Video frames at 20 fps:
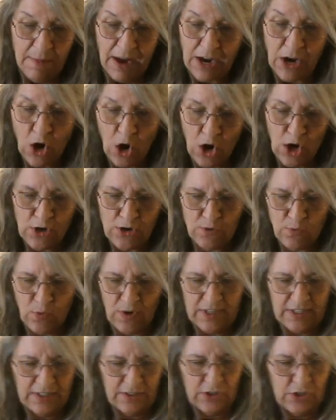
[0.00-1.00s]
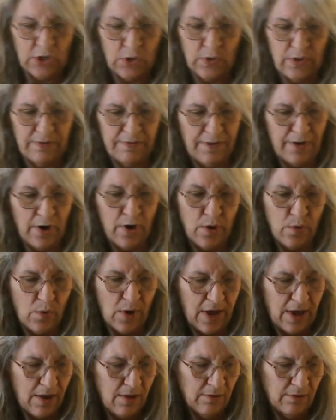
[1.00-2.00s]
My garden wasn't doing very
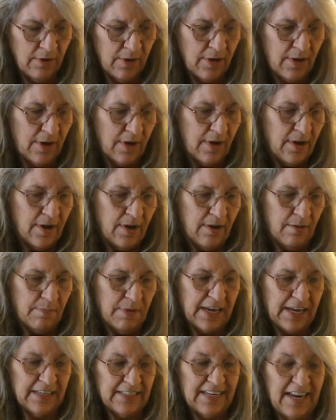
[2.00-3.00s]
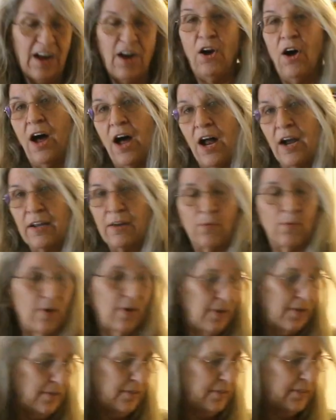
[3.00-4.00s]
well because of how hot it
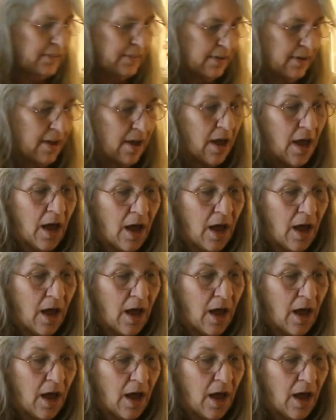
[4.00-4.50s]
was,